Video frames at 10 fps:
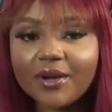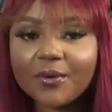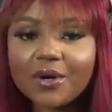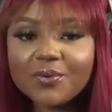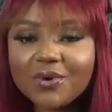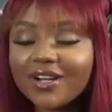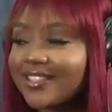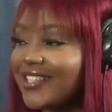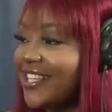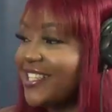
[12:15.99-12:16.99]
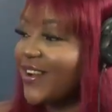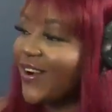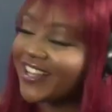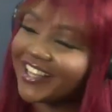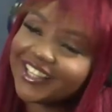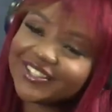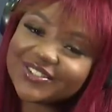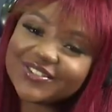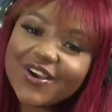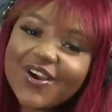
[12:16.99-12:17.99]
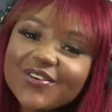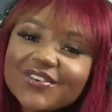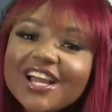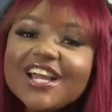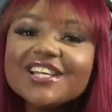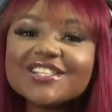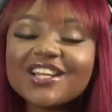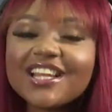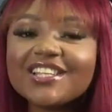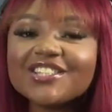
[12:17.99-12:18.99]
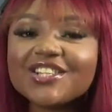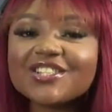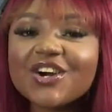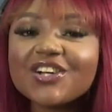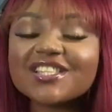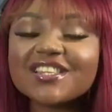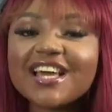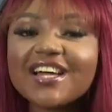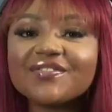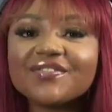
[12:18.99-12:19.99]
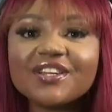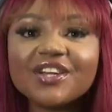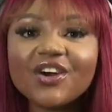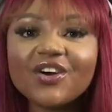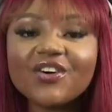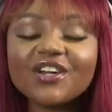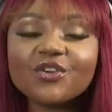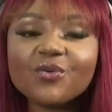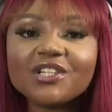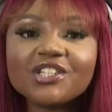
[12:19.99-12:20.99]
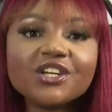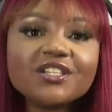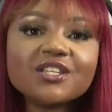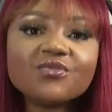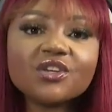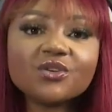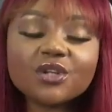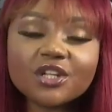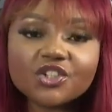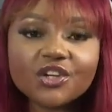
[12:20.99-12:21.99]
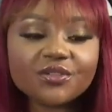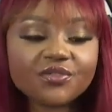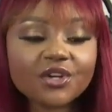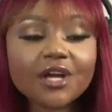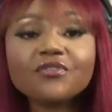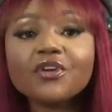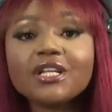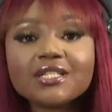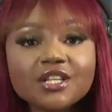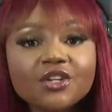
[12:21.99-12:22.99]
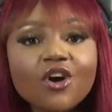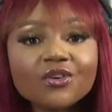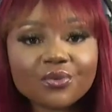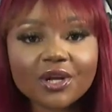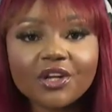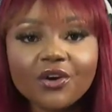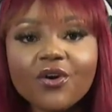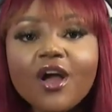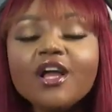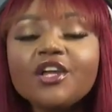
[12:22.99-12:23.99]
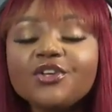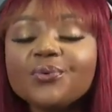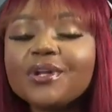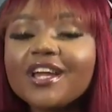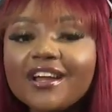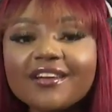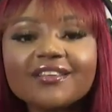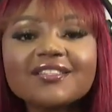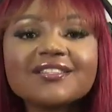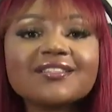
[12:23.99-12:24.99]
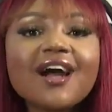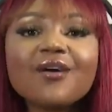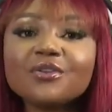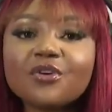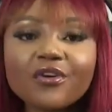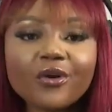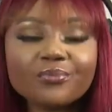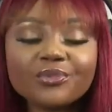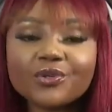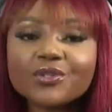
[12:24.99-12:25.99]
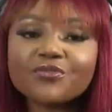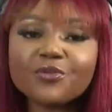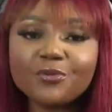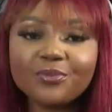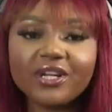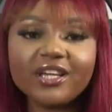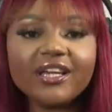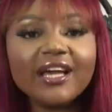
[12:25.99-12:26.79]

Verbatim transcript: One word talking drum. So let's just go to that video. If you're watching on T V, you'll enjoy the video. And if you're listening on radio, you will hear the sound of her beautiful play.